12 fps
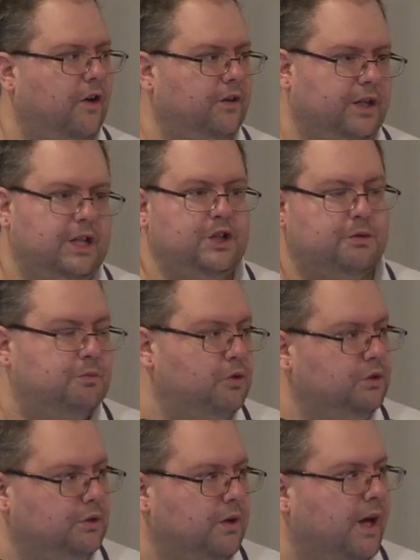on each
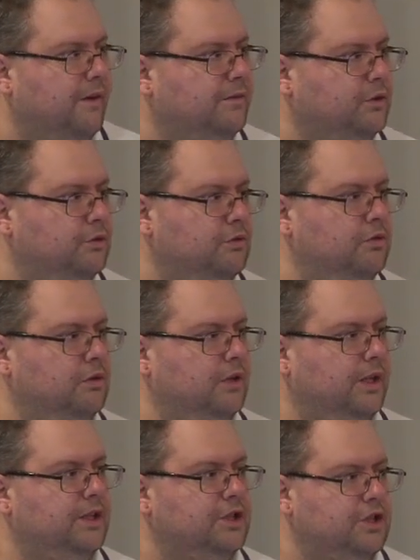boot you have to
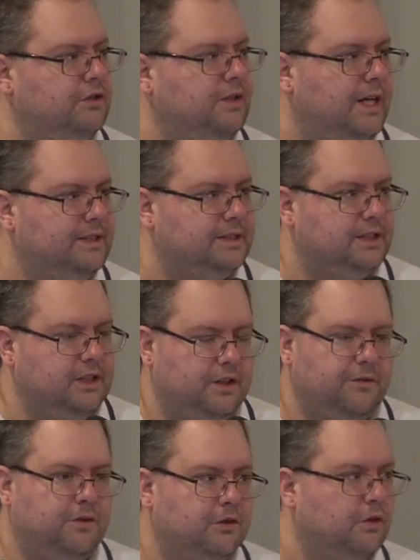initialize it.
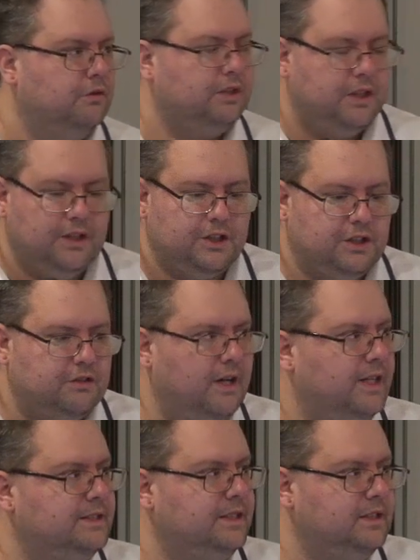If you don't
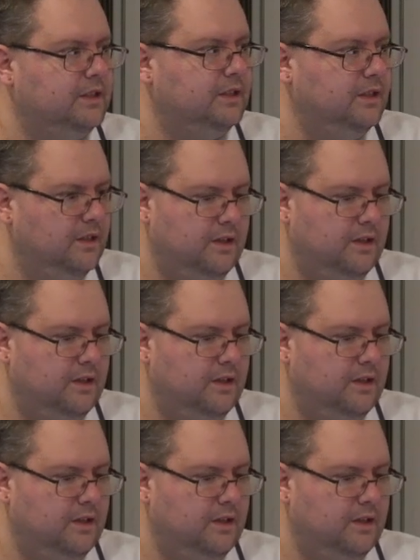initialize it,